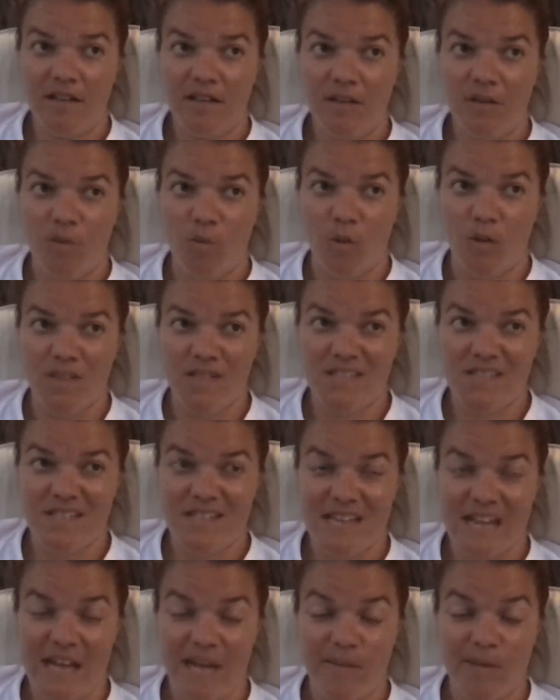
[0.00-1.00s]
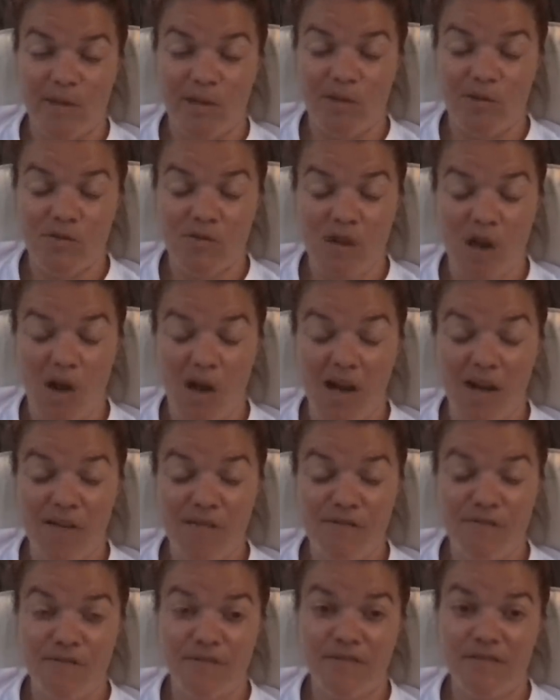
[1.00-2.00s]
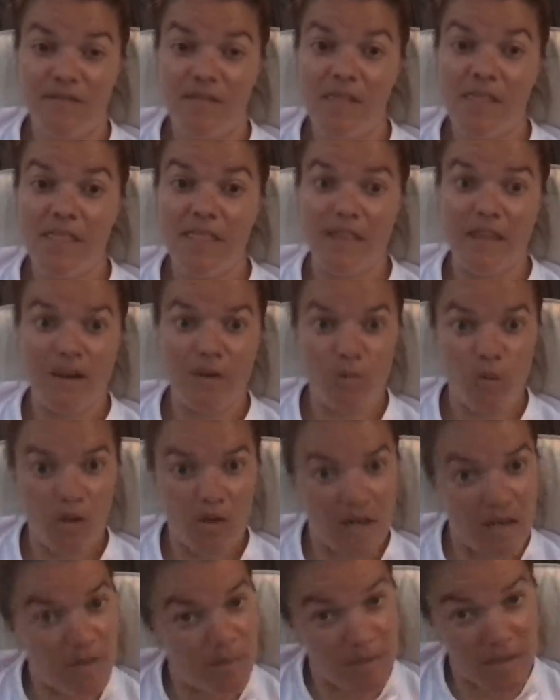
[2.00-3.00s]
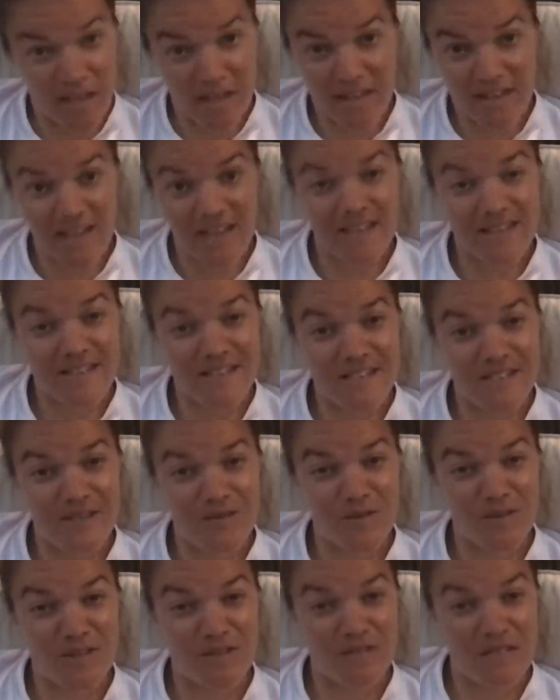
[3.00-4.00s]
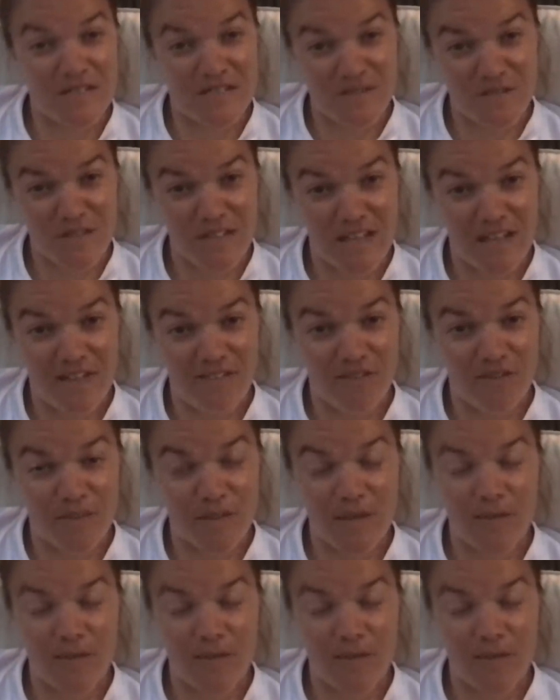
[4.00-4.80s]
Once the timer goes off, then we'll come back and continue with the rest of the alphabet.